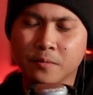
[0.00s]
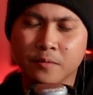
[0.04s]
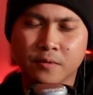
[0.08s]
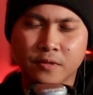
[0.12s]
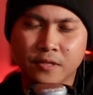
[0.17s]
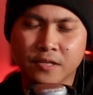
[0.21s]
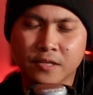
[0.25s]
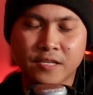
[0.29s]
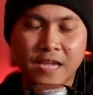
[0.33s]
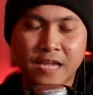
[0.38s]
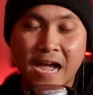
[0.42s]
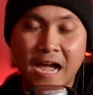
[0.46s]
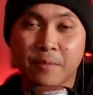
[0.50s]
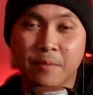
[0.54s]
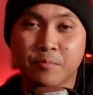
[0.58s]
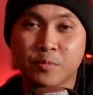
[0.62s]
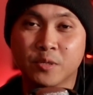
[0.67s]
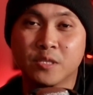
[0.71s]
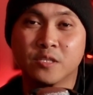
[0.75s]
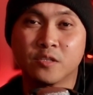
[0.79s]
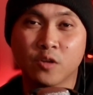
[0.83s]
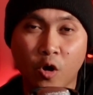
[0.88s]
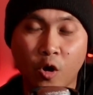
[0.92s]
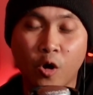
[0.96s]
this happens
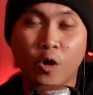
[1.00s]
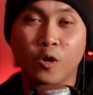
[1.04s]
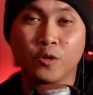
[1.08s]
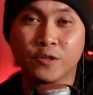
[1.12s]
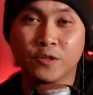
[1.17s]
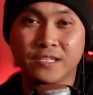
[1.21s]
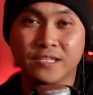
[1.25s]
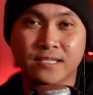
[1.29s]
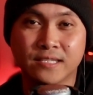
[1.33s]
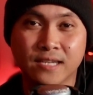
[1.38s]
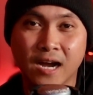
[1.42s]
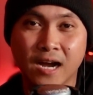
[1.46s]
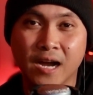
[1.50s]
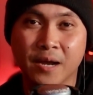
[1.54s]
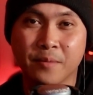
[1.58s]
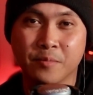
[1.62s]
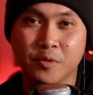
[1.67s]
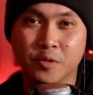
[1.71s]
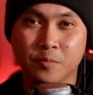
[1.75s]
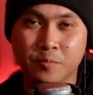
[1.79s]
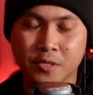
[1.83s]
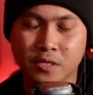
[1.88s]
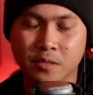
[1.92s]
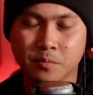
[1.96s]
all the time to
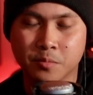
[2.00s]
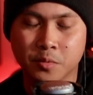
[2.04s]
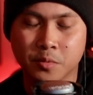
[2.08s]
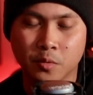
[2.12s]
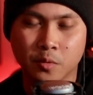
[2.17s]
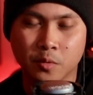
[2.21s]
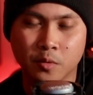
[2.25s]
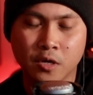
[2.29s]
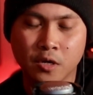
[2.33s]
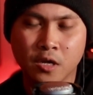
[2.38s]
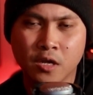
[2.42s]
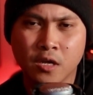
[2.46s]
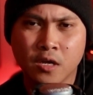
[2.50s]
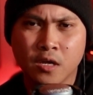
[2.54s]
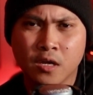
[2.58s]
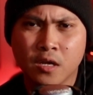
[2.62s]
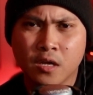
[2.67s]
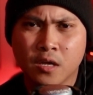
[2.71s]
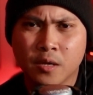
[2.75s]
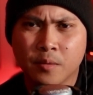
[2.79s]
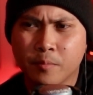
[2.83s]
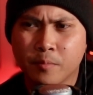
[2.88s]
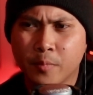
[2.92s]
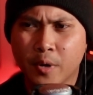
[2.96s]
people,
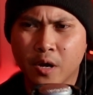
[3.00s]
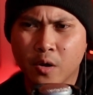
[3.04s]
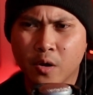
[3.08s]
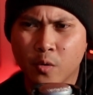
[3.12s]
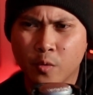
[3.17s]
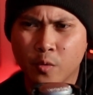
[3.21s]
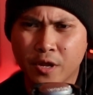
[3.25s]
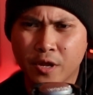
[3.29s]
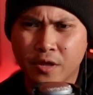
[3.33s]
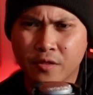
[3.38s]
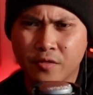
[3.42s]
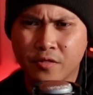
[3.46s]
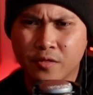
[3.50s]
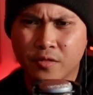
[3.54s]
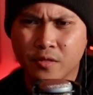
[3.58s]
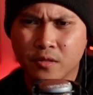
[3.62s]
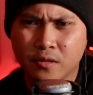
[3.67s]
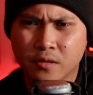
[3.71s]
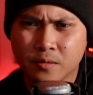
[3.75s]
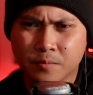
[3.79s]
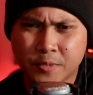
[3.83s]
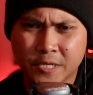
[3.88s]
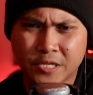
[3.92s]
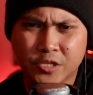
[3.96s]
but with
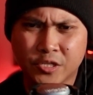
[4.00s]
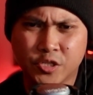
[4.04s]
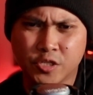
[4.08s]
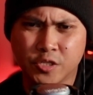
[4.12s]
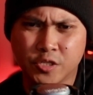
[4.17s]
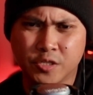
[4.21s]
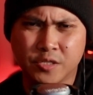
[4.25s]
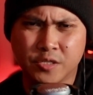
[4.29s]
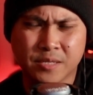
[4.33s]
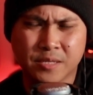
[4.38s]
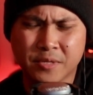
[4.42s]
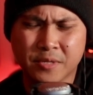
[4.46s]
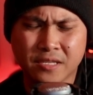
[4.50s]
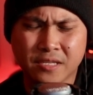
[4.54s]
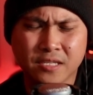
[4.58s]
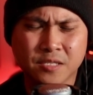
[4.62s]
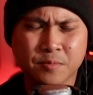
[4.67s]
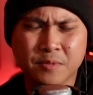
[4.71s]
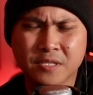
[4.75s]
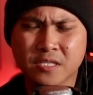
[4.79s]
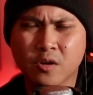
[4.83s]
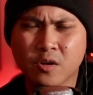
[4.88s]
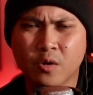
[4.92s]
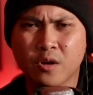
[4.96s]
pictures, I mean, this has
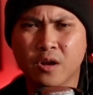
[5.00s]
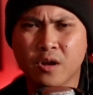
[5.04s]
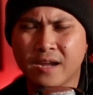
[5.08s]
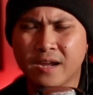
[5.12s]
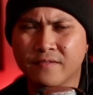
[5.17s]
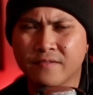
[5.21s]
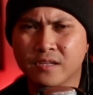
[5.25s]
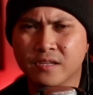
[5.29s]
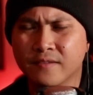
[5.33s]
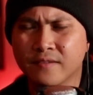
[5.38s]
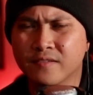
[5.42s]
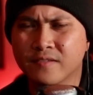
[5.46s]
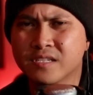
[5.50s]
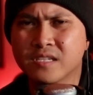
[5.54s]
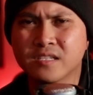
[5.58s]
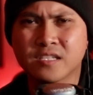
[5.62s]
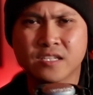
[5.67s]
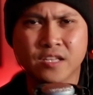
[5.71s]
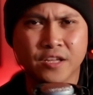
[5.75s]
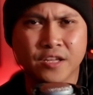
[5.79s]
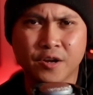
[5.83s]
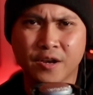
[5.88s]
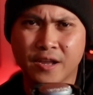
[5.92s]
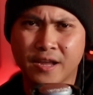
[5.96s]
been going on ever since the
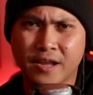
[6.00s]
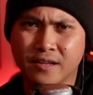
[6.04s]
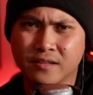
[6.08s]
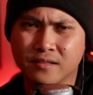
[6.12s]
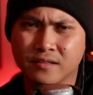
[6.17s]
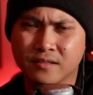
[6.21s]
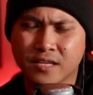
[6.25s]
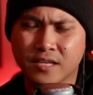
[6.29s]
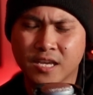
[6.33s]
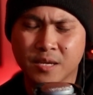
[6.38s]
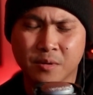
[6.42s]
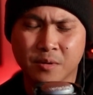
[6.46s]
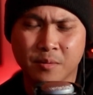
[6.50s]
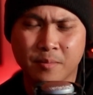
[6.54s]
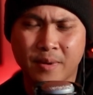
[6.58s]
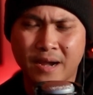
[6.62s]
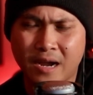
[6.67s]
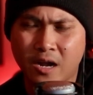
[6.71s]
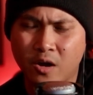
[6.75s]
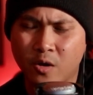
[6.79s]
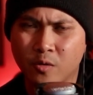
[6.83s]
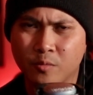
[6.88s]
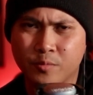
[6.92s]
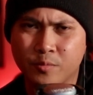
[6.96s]
internet came
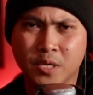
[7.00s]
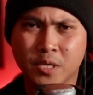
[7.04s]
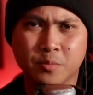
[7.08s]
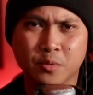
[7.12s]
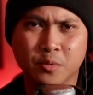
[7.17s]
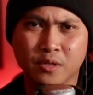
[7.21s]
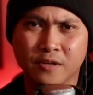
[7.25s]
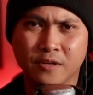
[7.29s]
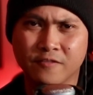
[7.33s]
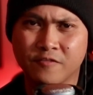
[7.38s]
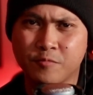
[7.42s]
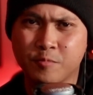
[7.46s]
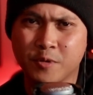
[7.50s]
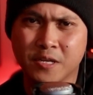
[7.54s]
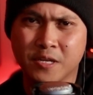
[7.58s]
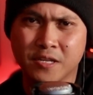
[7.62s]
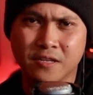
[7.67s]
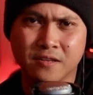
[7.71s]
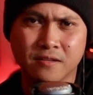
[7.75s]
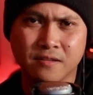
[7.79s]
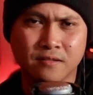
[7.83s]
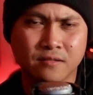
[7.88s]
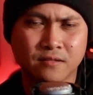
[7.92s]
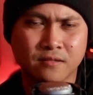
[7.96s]
about. People have
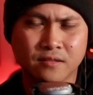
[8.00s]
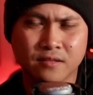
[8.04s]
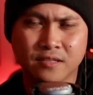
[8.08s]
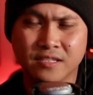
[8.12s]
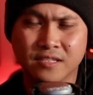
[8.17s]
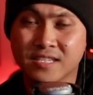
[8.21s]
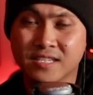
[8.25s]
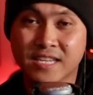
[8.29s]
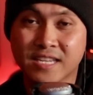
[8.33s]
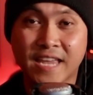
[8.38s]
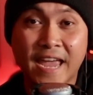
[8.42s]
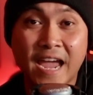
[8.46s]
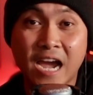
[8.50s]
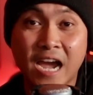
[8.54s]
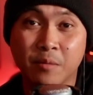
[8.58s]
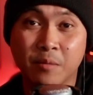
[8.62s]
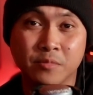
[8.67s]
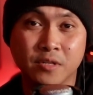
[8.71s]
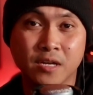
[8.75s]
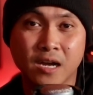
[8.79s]
been scammed